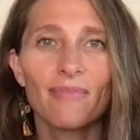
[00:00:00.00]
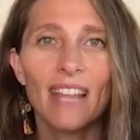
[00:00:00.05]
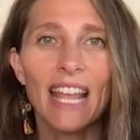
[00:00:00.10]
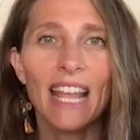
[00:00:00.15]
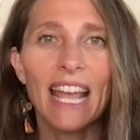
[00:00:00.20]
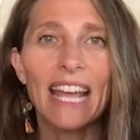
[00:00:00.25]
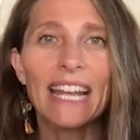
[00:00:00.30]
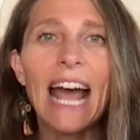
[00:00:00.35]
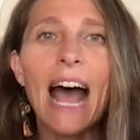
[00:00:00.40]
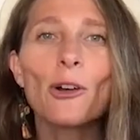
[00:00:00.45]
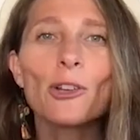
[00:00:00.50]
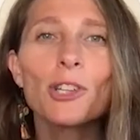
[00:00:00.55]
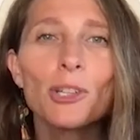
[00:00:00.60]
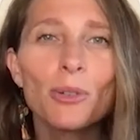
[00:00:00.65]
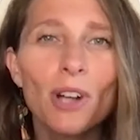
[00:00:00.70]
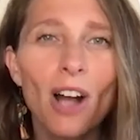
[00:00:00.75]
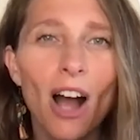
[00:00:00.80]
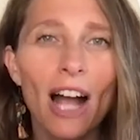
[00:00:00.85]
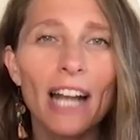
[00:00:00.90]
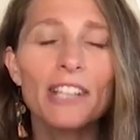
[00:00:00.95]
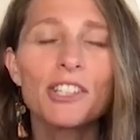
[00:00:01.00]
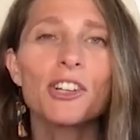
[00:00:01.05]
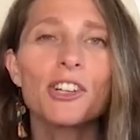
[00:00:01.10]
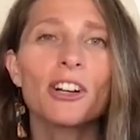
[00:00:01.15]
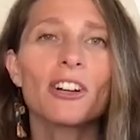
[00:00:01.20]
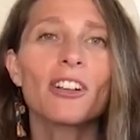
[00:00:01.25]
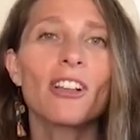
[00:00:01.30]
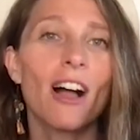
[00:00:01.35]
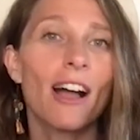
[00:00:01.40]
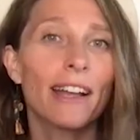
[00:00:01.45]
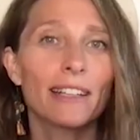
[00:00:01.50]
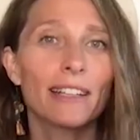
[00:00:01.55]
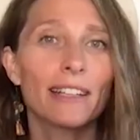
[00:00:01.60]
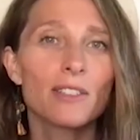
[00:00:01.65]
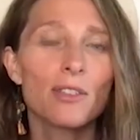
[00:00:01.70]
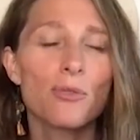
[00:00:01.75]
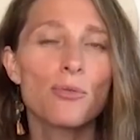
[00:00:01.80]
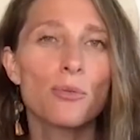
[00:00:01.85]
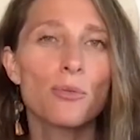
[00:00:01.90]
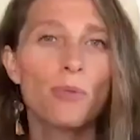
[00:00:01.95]
And how do you guide your
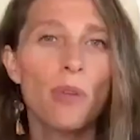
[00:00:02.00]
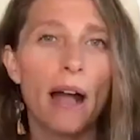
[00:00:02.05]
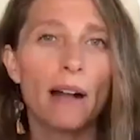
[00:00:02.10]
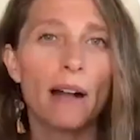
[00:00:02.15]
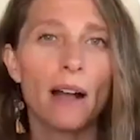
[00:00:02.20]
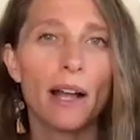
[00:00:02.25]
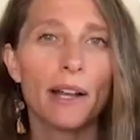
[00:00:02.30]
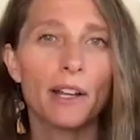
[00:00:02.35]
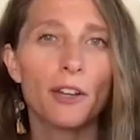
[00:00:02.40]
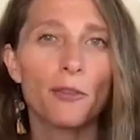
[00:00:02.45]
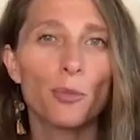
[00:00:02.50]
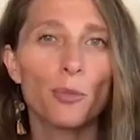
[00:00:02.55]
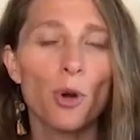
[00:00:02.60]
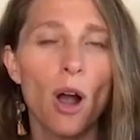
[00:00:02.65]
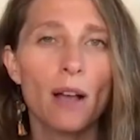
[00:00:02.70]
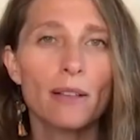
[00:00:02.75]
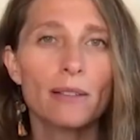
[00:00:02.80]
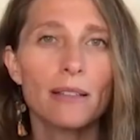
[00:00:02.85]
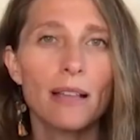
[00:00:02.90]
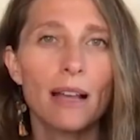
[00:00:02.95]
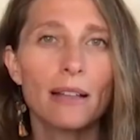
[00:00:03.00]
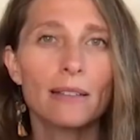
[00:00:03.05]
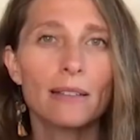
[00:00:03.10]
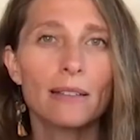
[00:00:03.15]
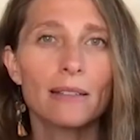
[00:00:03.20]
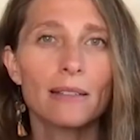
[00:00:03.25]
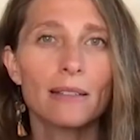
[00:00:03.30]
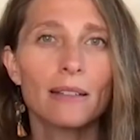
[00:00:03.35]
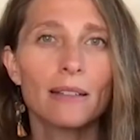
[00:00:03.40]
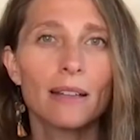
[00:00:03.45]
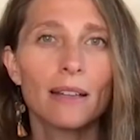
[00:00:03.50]
clients through that kind of process?